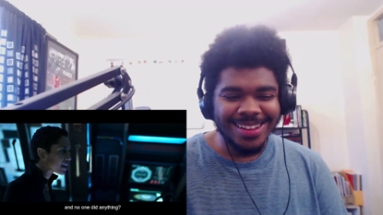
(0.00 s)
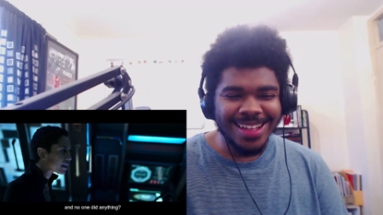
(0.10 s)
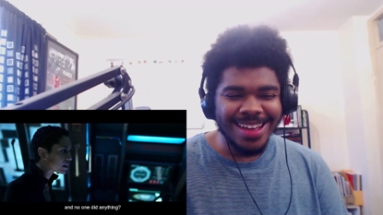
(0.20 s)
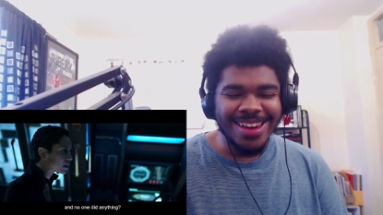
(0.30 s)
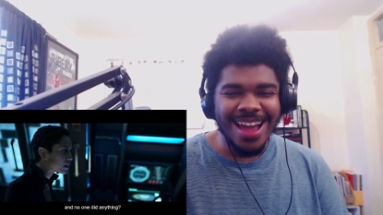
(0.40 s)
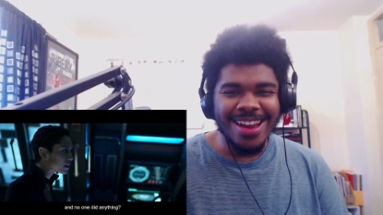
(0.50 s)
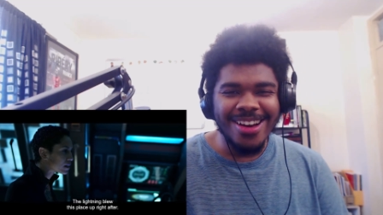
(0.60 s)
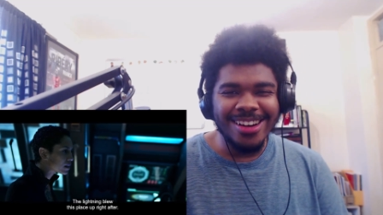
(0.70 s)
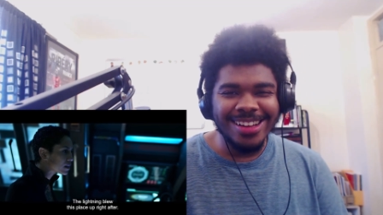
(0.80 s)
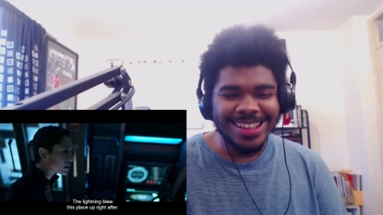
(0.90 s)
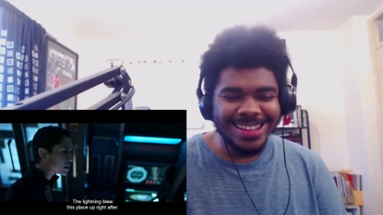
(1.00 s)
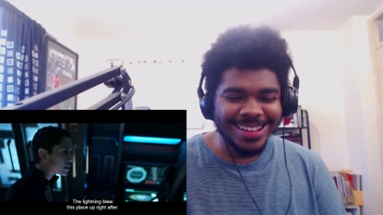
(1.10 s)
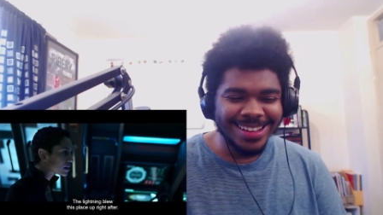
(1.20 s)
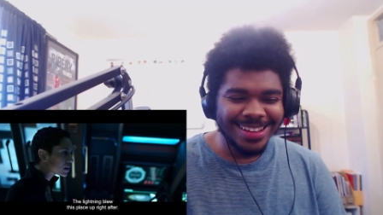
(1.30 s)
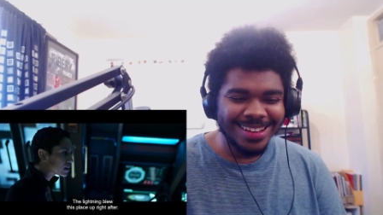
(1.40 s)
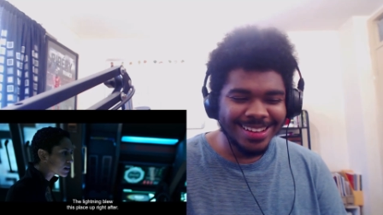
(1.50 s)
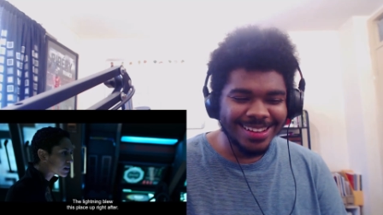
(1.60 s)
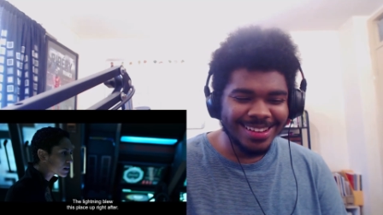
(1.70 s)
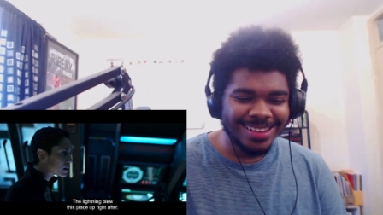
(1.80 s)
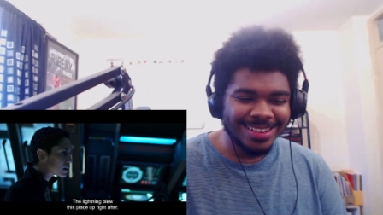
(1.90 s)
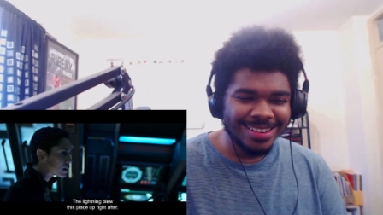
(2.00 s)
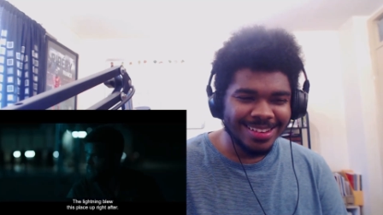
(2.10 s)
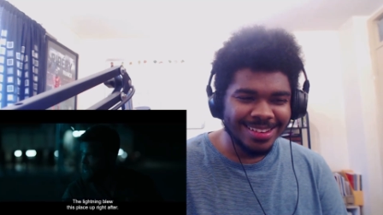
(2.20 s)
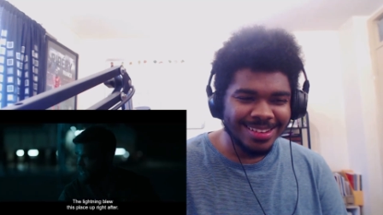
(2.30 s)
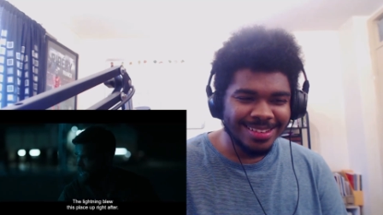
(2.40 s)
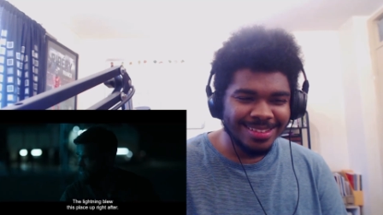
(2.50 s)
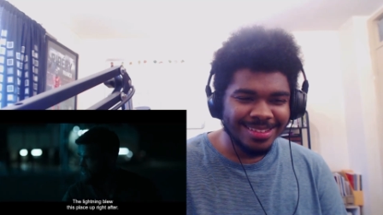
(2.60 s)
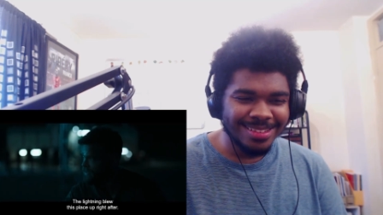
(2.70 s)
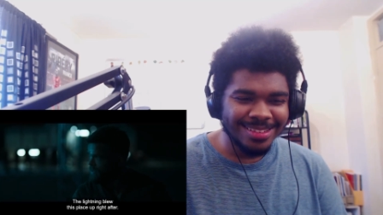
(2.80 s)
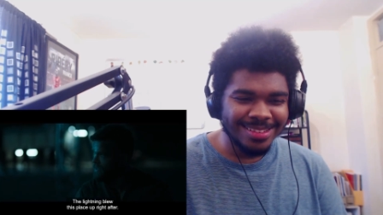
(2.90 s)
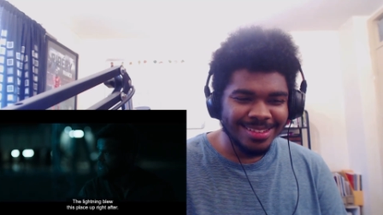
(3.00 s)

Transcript: And, uh, right after.